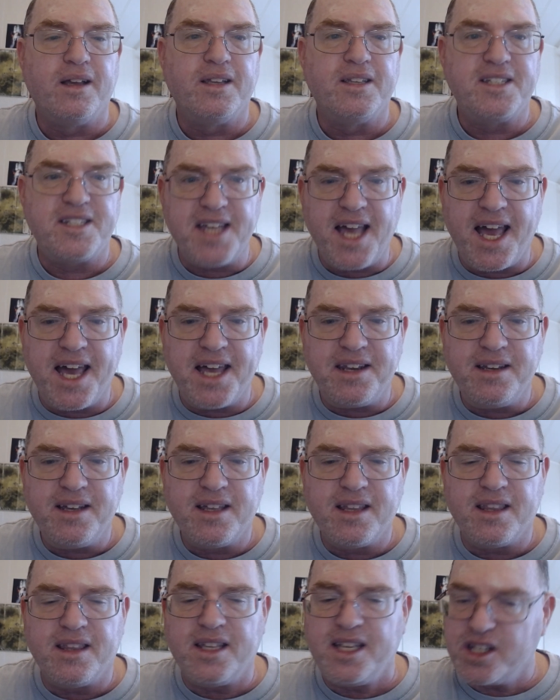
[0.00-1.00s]
said,
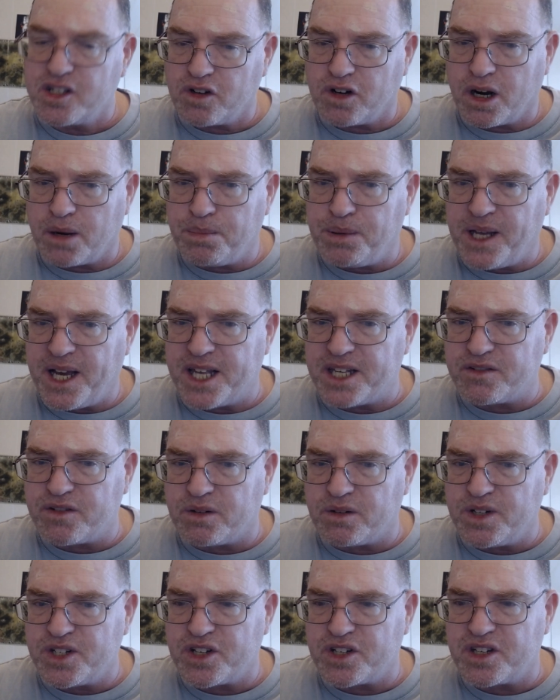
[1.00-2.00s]
these are our plans for
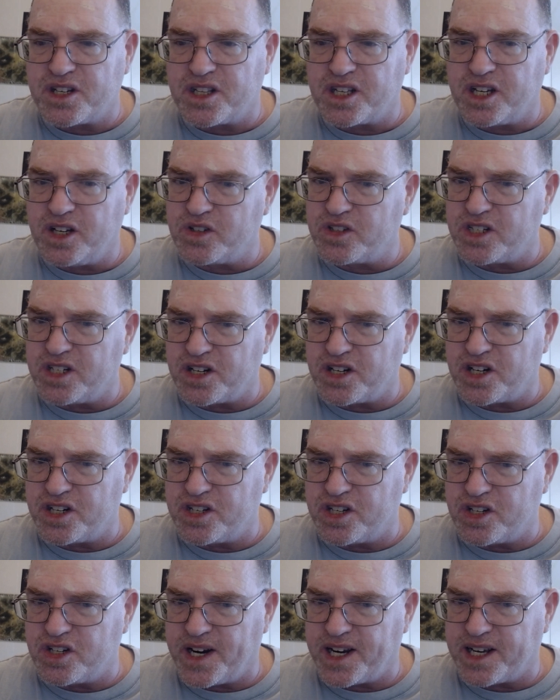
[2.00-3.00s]
Wizards of the Coast and Dungeons
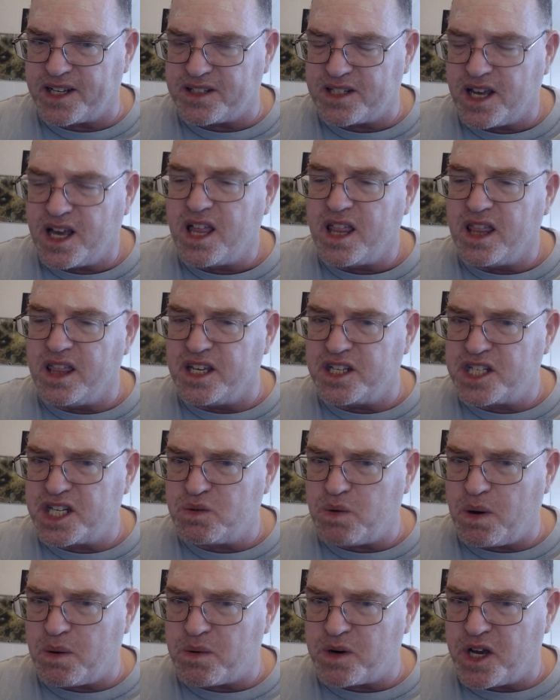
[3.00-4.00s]
and Dragons. This is
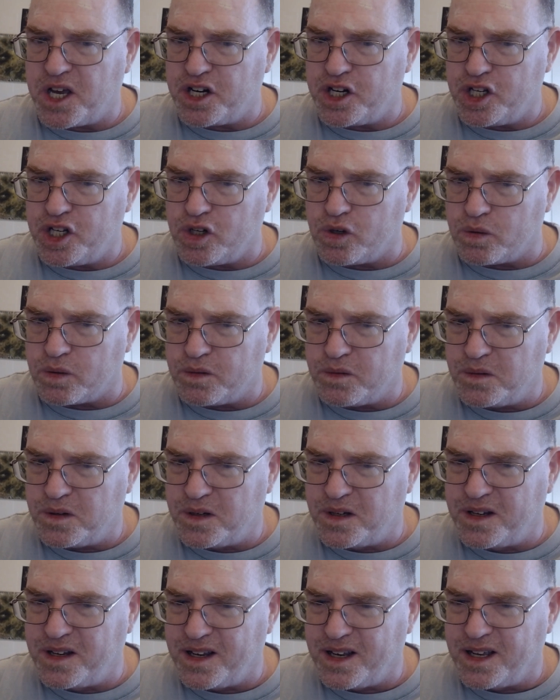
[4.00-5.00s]
what we're going to do.
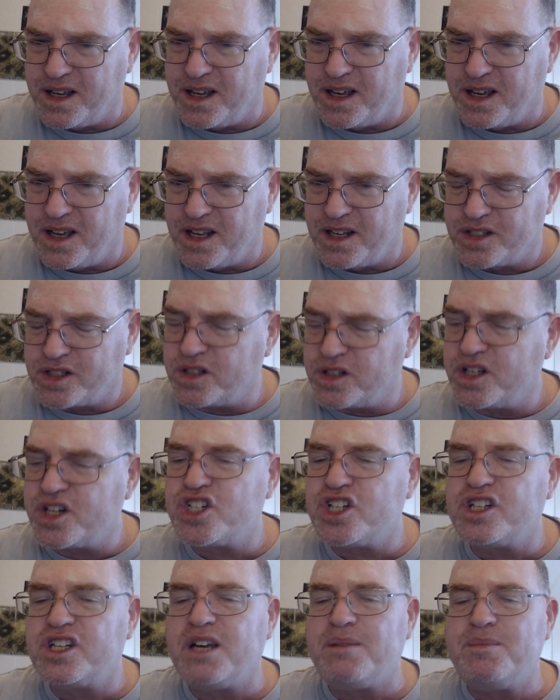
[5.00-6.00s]
So this
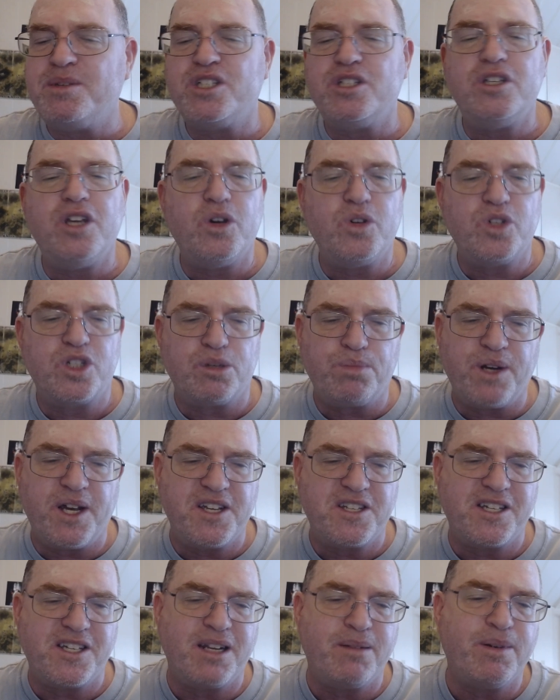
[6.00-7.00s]
should come as no
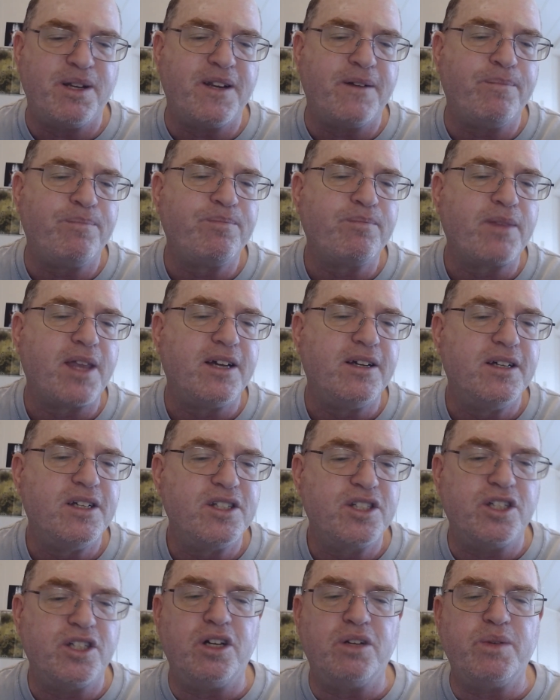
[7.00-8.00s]
surprise to anybody.
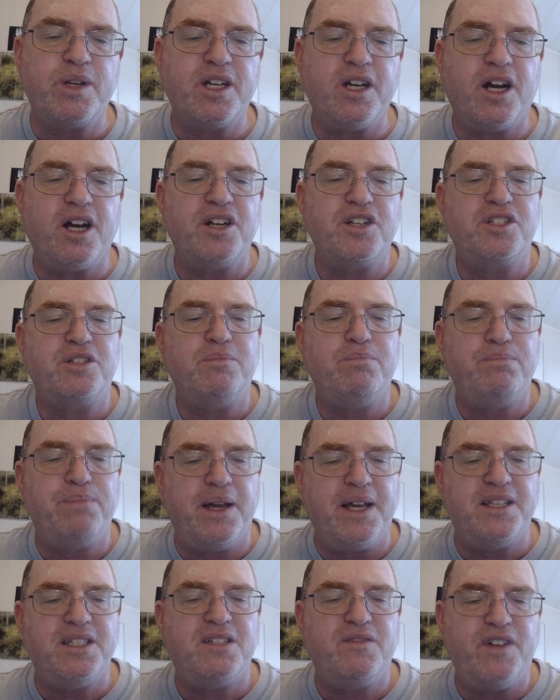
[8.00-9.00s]
So in regards to
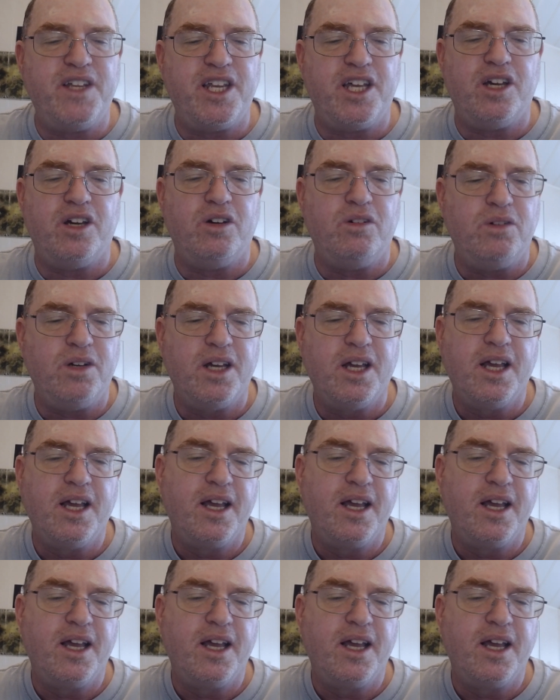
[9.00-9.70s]
Ben's video,